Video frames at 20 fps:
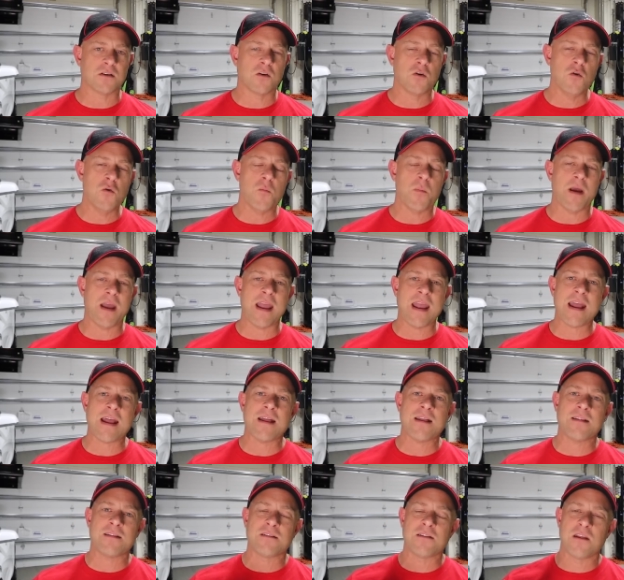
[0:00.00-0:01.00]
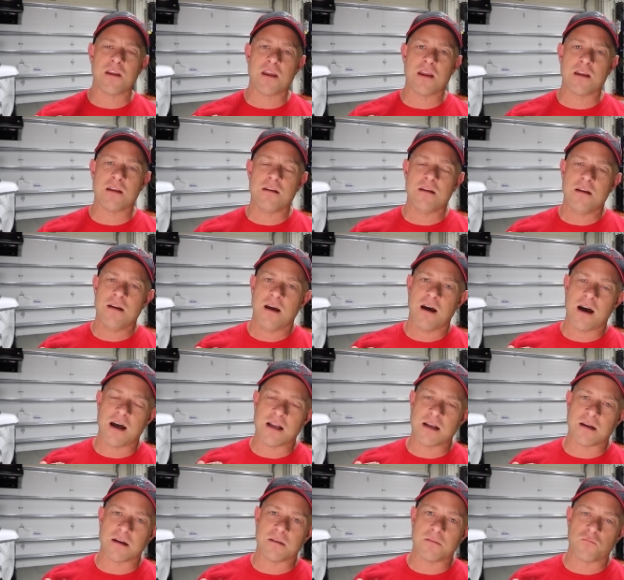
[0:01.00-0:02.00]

a coupe and the uh,